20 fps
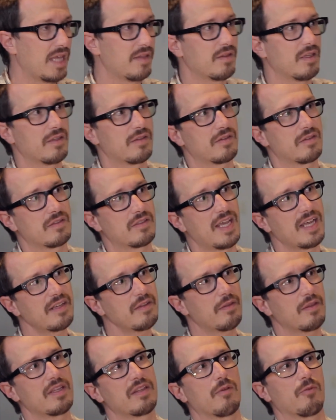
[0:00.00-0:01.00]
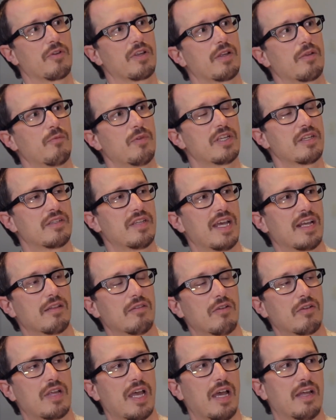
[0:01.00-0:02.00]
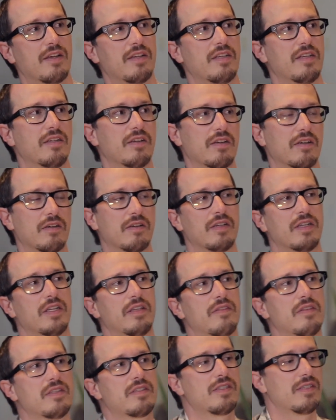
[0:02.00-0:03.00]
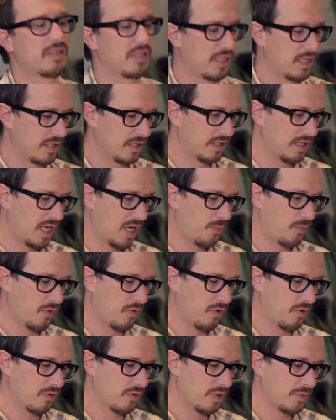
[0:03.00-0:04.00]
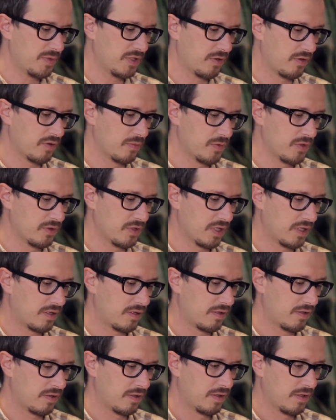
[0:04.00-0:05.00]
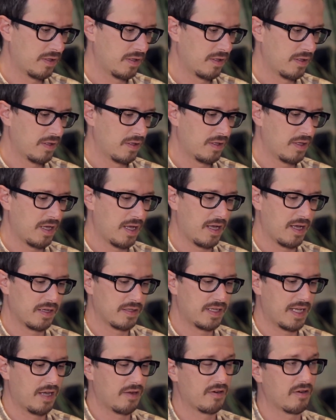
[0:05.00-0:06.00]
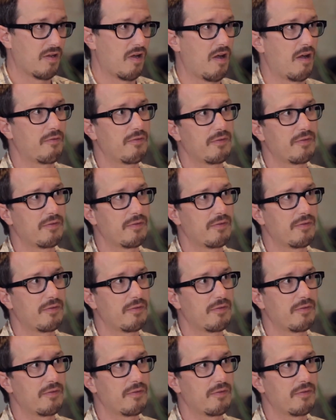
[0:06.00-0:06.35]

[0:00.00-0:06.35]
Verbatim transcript: And the second thing that we can take a look at here, and this is an example, let me turn the music down and